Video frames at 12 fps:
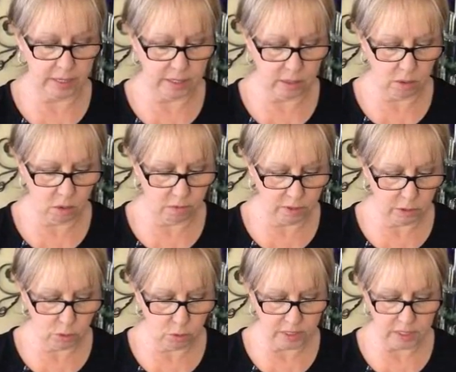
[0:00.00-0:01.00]
I didn't
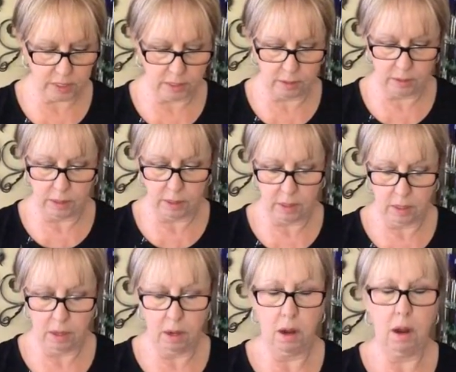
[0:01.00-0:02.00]
overdo it.
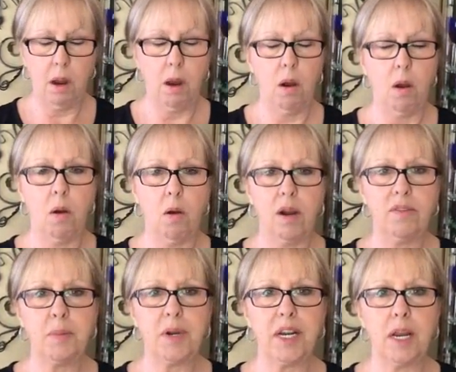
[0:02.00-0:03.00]
Oh,
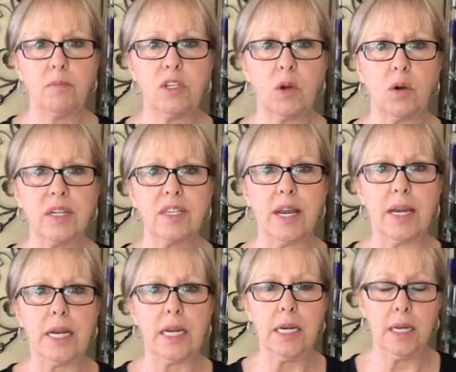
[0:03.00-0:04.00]
everybody, I'm so
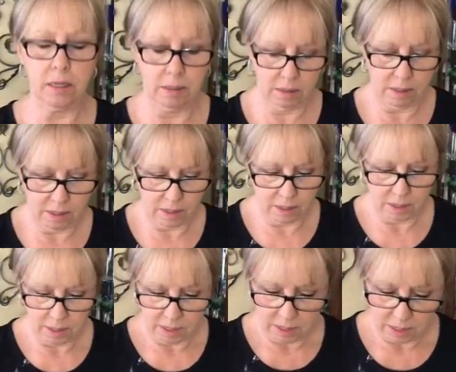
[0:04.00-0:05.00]
excited.
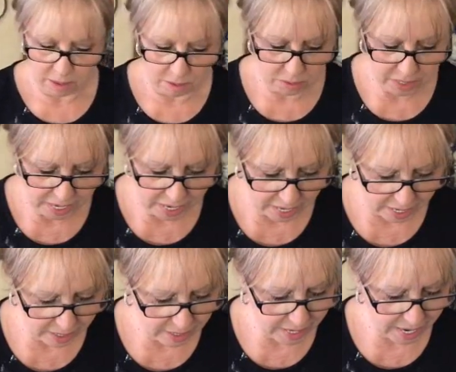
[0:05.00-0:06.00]

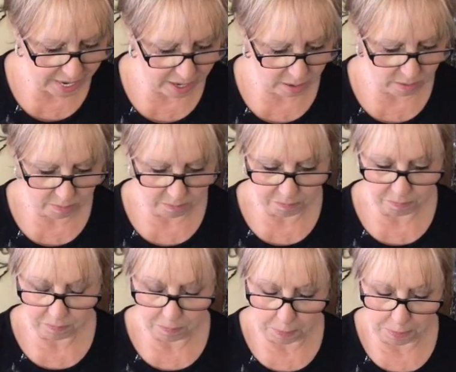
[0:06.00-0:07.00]
Okay, now,
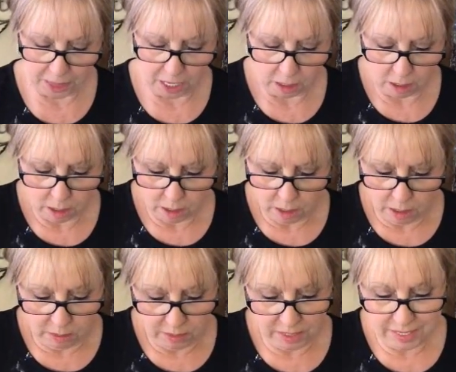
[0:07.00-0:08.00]

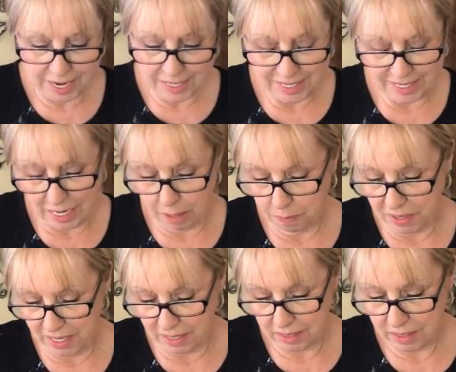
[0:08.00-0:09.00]
the next step
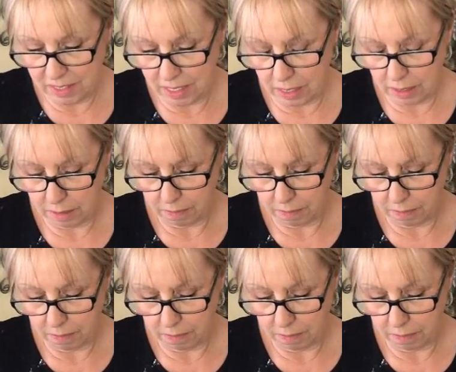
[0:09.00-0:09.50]
is